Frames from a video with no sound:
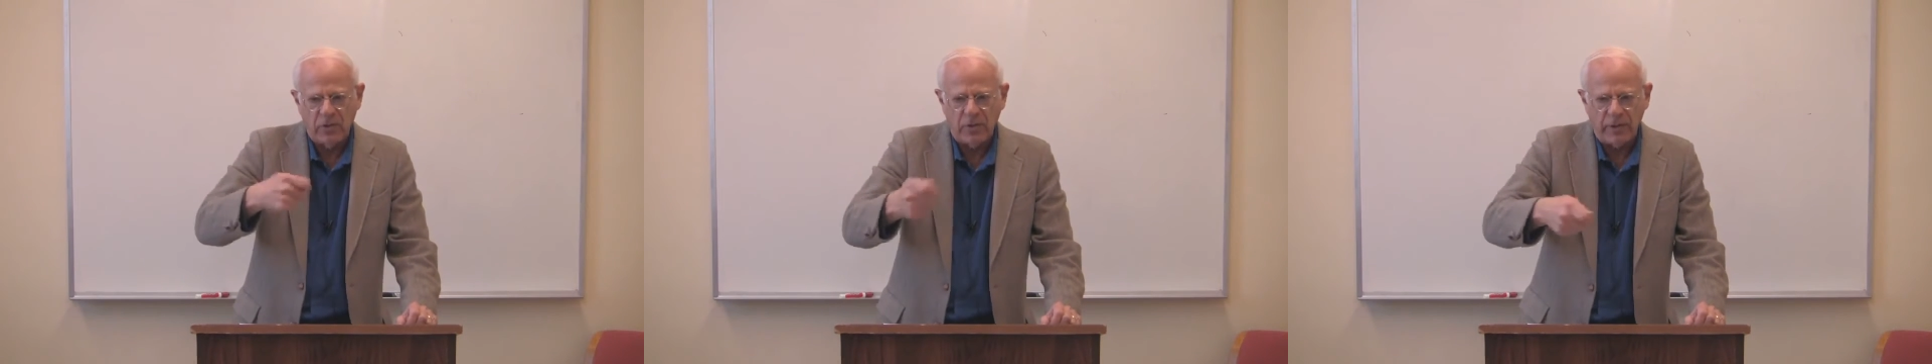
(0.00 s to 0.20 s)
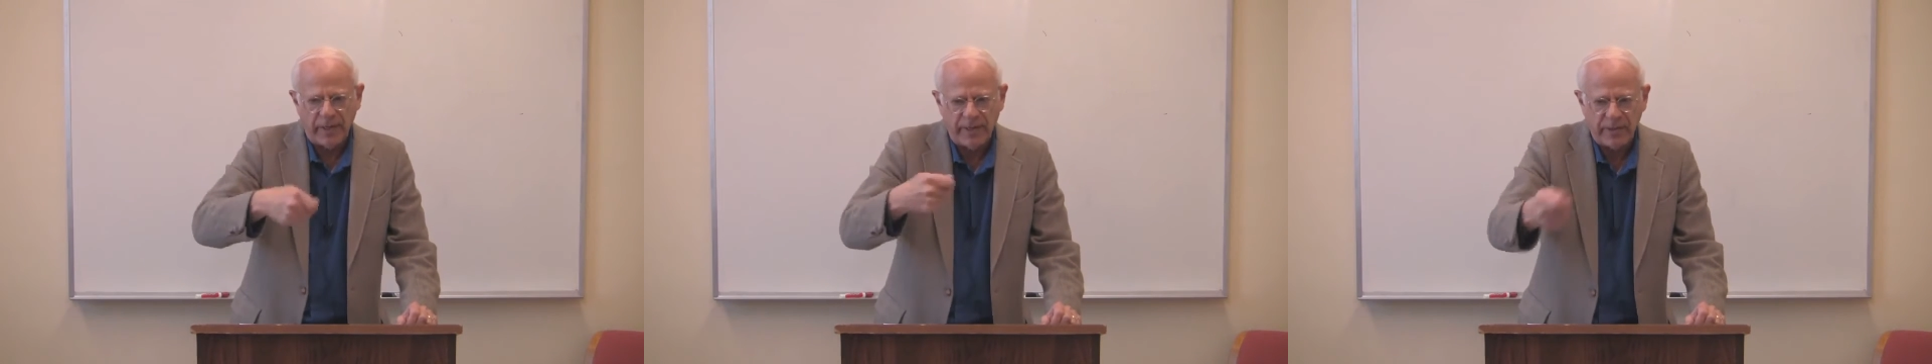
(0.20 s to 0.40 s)

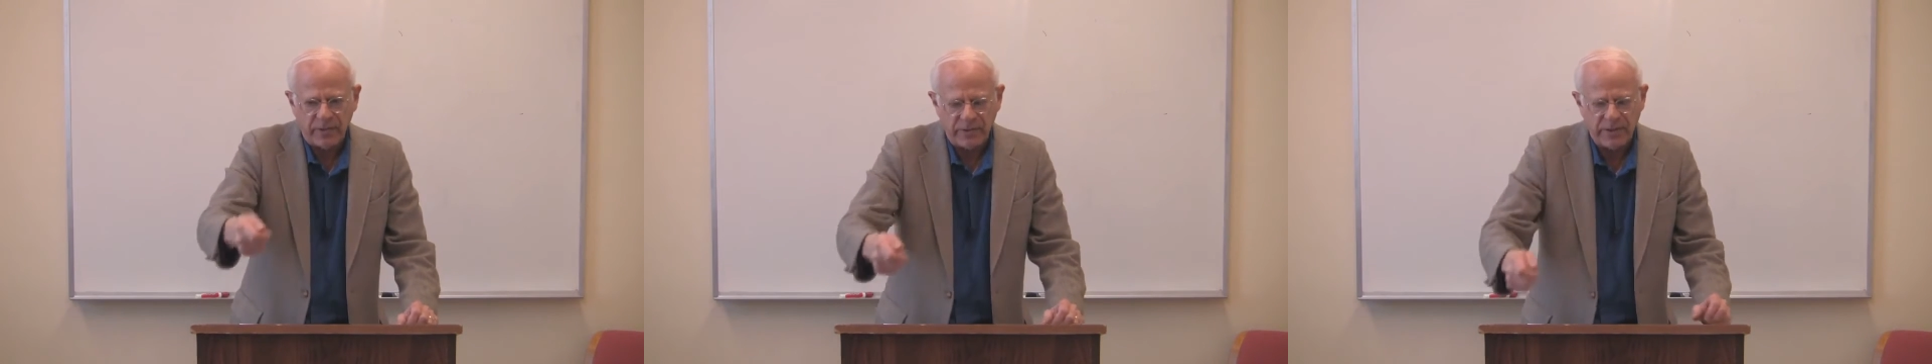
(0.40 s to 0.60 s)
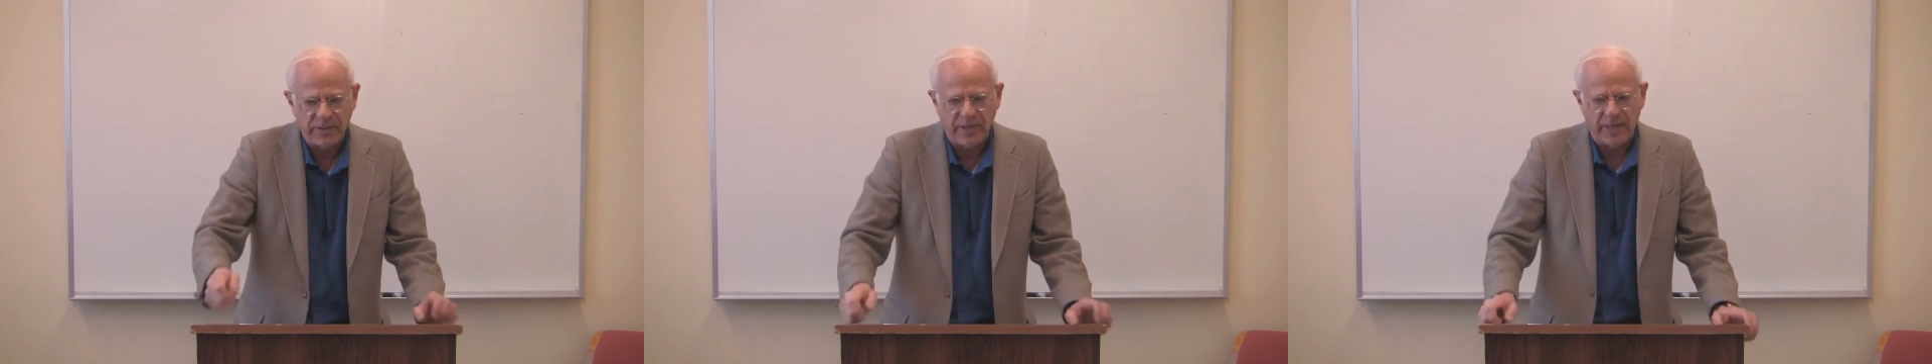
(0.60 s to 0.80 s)
or
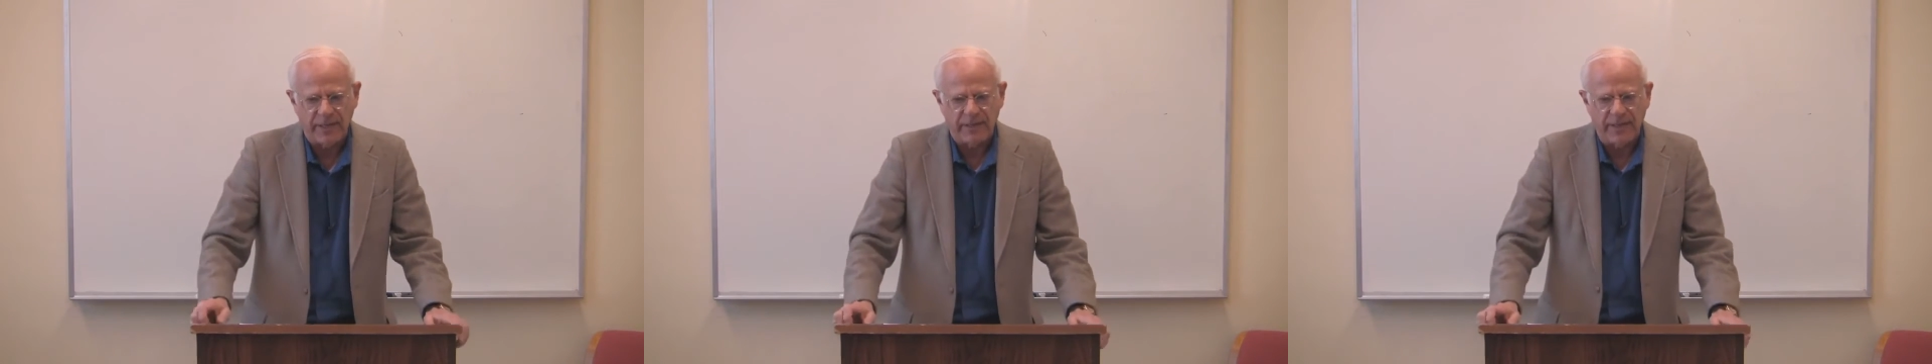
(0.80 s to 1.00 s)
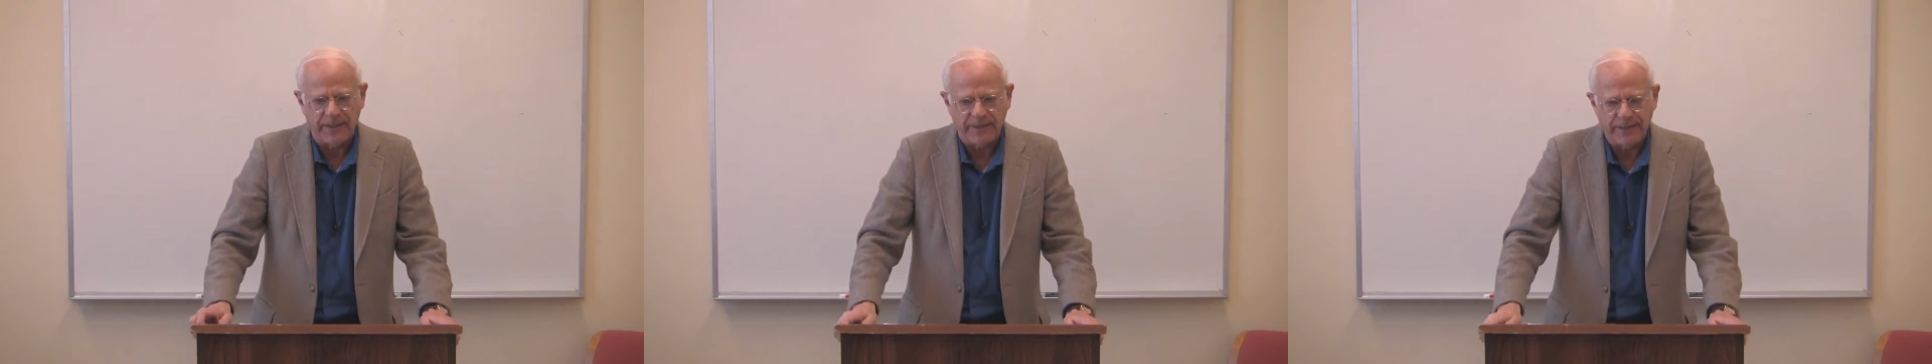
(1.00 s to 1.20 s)
Hegel's
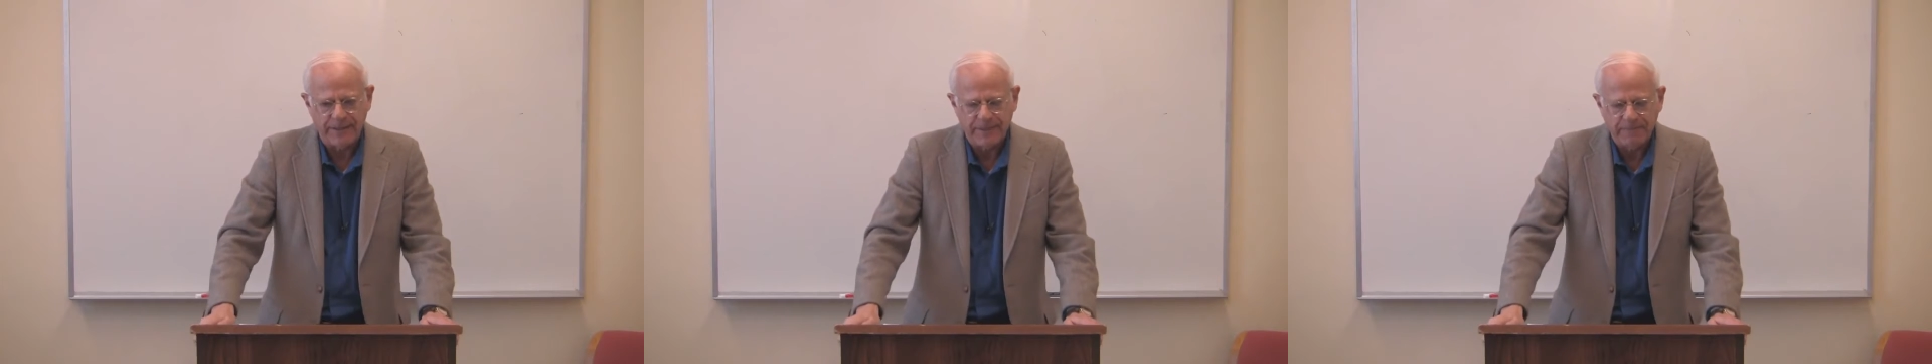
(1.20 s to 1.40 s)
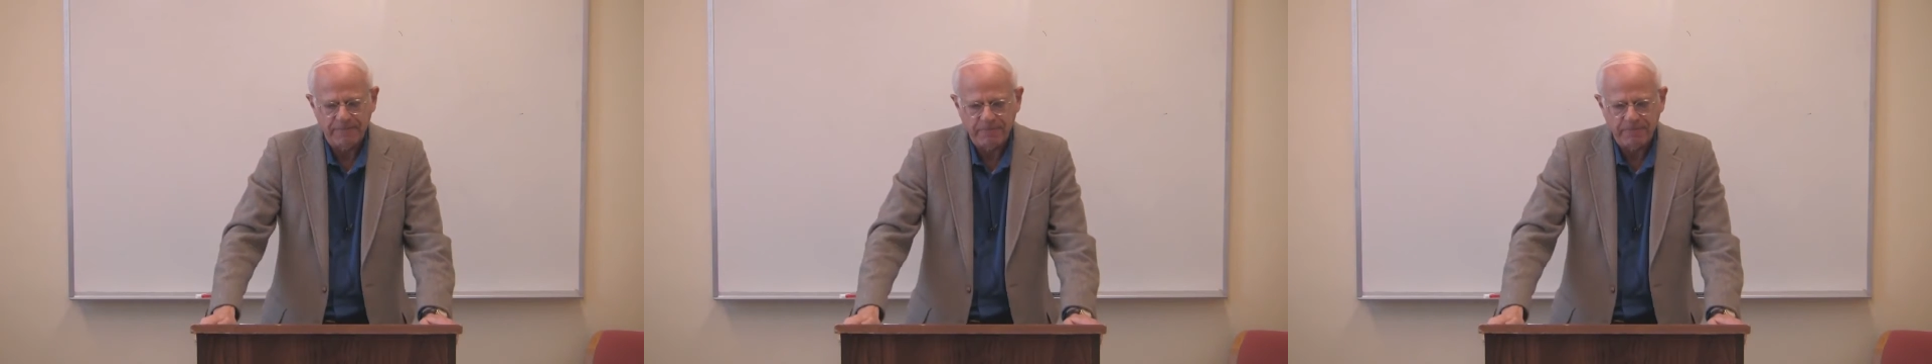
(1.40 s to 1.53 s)
dialectic.